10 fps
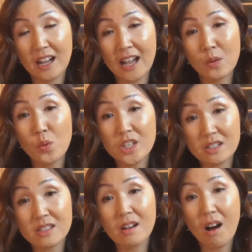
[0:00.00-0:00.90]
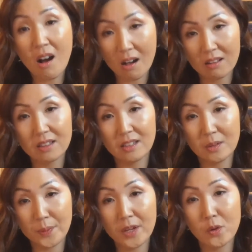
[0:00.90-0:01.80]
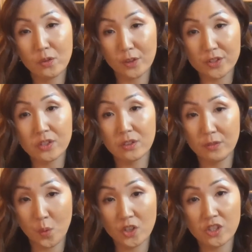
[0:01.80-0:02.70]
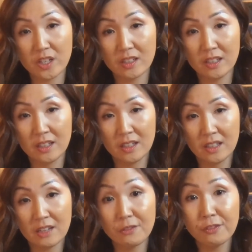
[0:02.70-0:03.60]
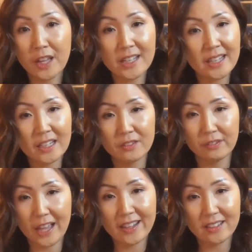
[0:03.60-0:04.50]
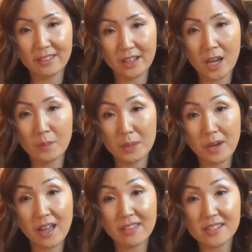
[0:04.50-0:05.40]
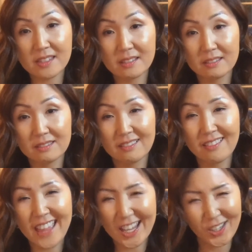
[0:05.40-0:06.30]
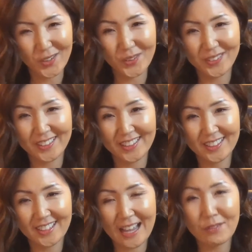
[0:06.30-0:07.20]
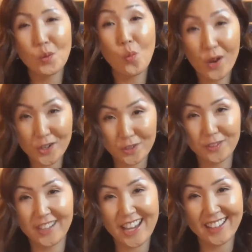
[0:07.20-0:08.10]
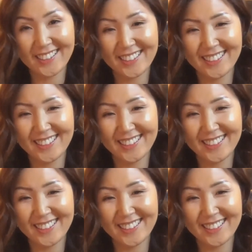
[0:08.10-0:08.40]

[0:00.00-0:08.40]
I wish us all a big reversal of fortune and flooding in of light in the coming months. Thank you. Have a wonderful night.